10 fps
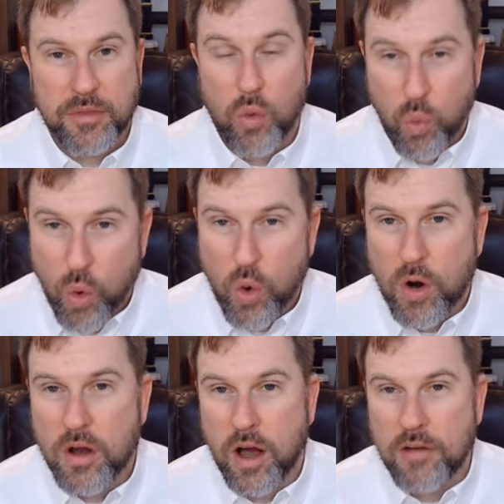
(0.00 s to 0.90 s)
a
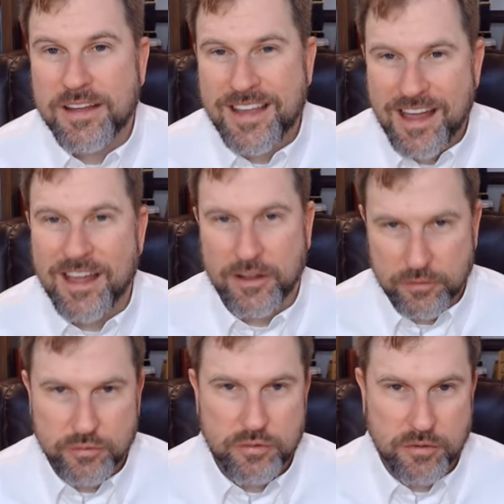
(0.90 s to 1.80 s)
war of
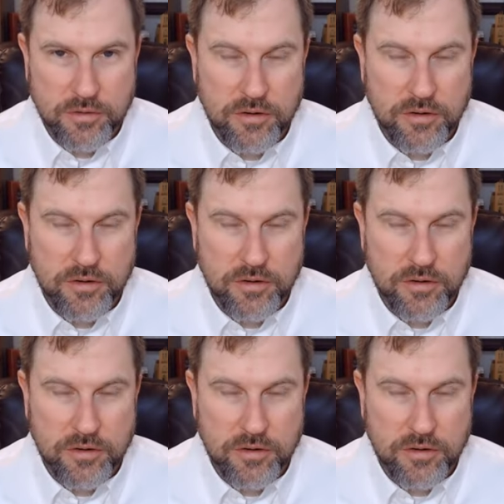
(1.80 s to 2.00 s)
kings.